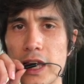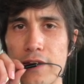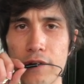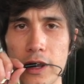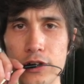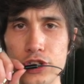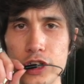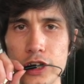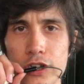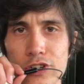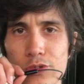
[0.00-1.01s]
life
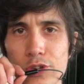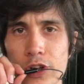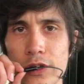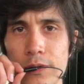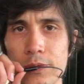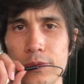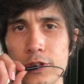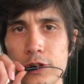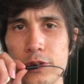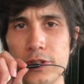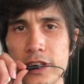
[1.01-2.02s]
energy
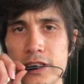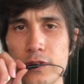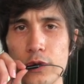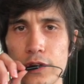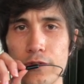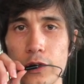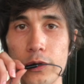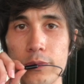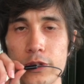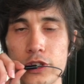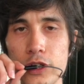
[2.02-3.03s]
isn't really
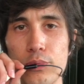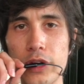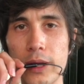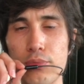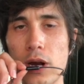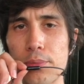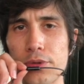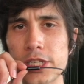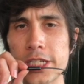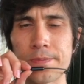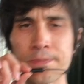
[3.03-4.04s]
flowing to your brain
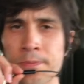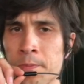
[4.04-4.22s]
properly, and